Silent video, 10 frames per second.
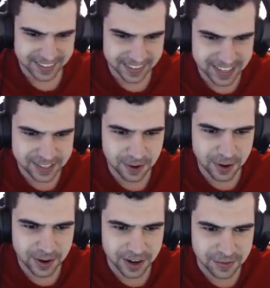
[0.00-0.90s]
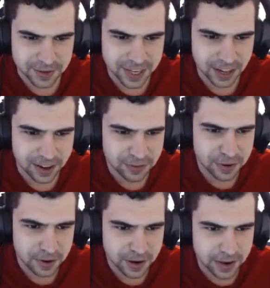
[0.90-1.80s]
In case you're wondering, if you sell, if
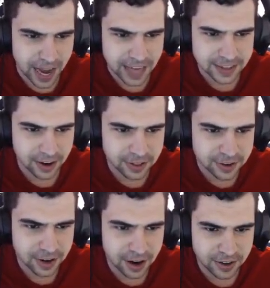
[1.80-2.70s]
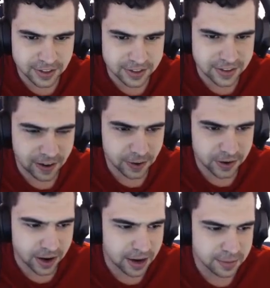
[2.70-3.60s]
you cast Karthus R and then sell all
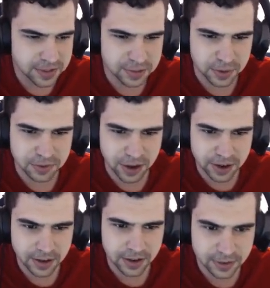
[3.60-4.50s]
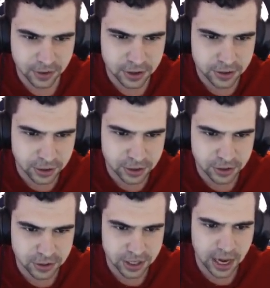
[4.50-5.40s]
your items and refund, so you, so
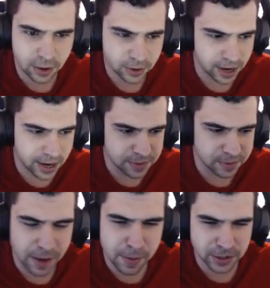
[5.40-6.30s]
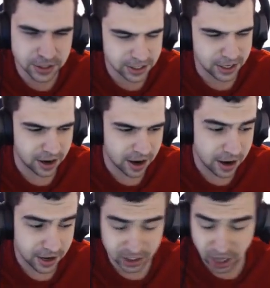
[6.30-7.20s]
you sell all your items, buy a bunch of CDR,
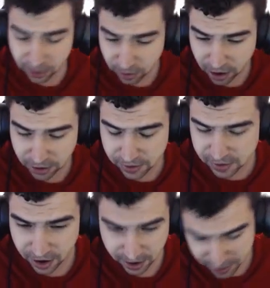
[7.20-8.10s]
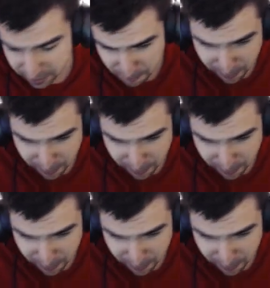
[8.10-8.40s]
channel Karthus R, and then